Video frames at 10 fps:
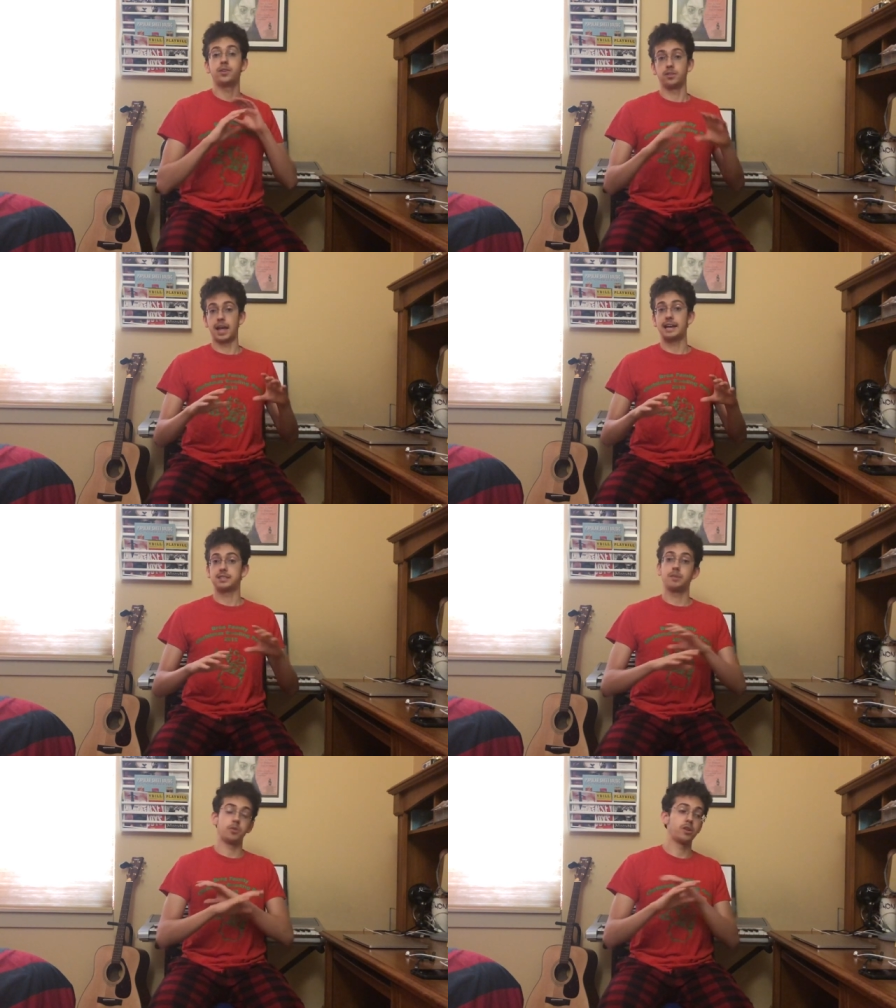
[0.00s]
your
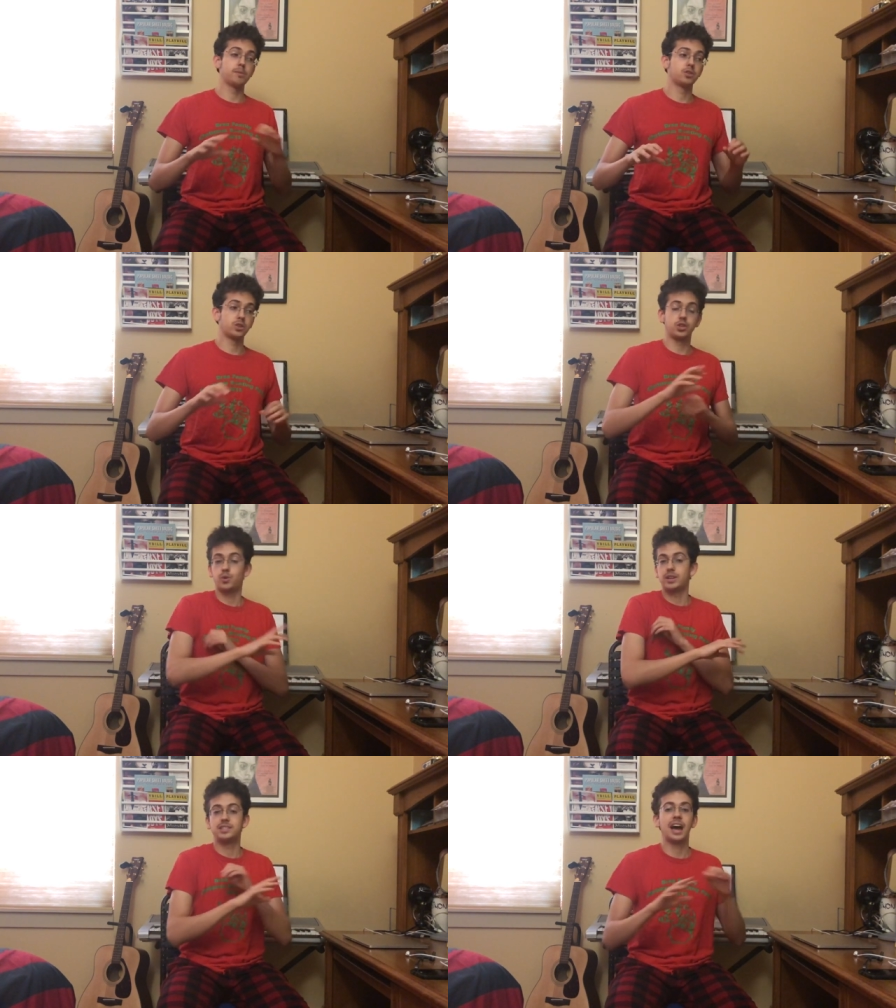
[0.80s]
last name, your email address, and
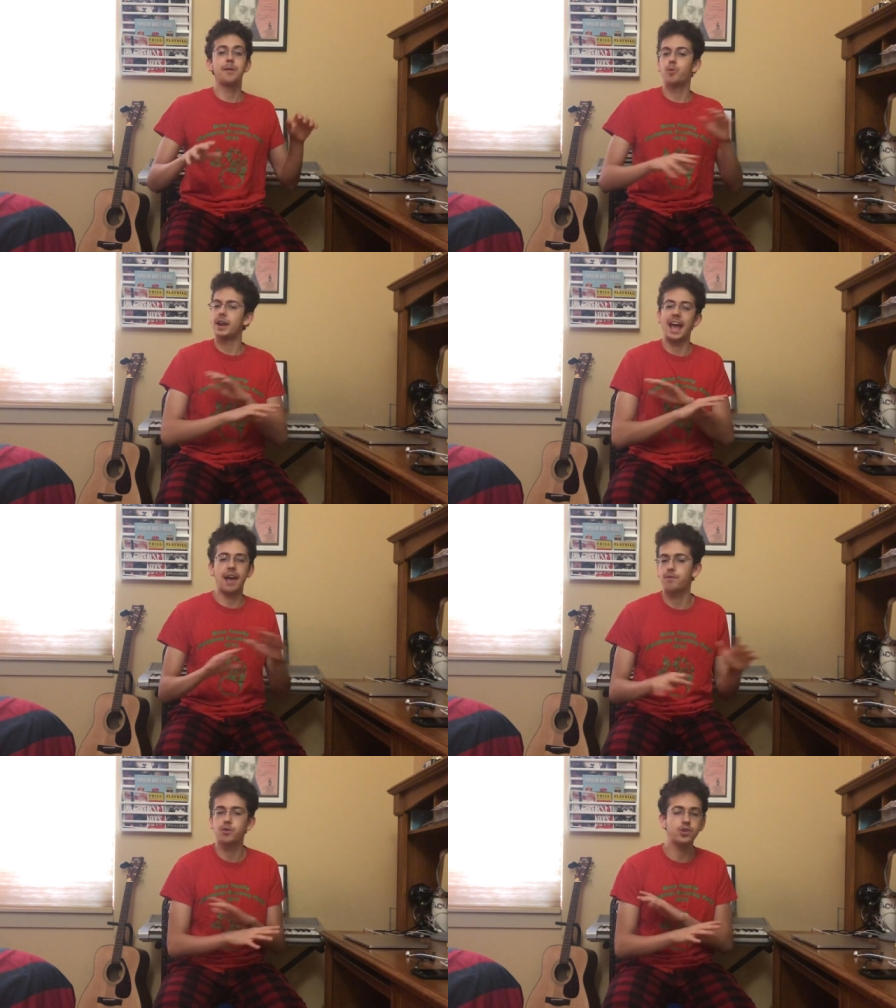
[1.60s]
you can type
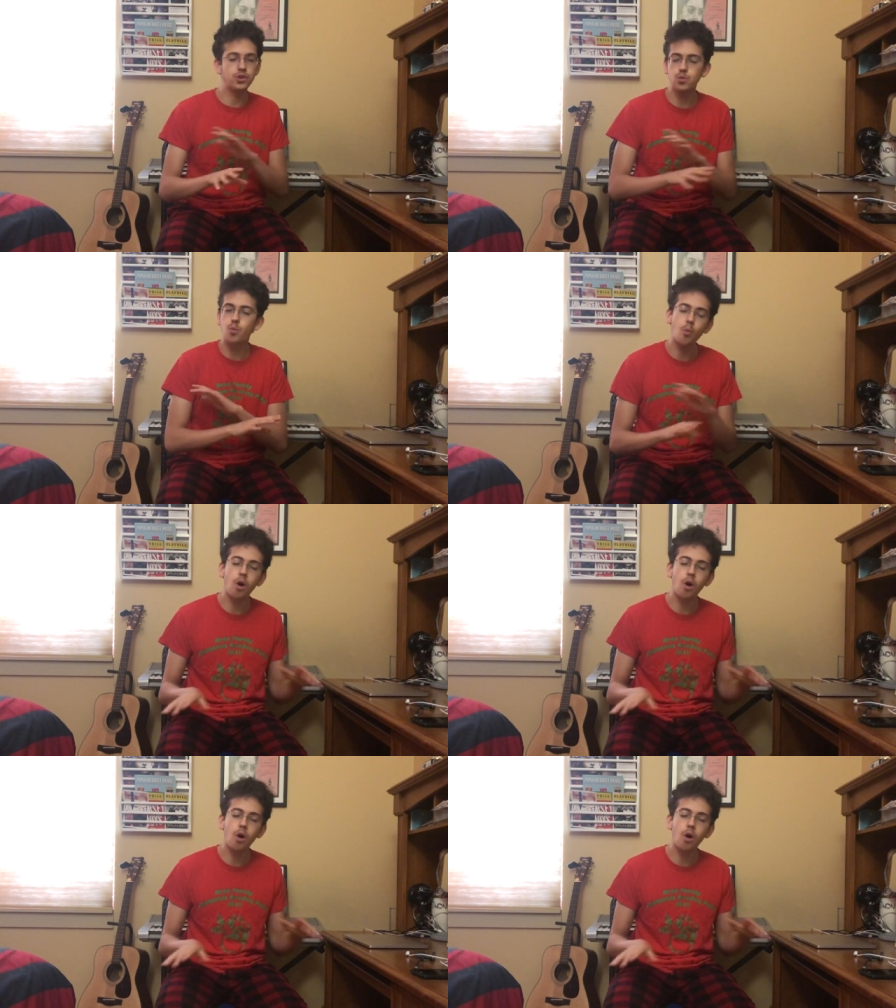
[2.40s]
whatever you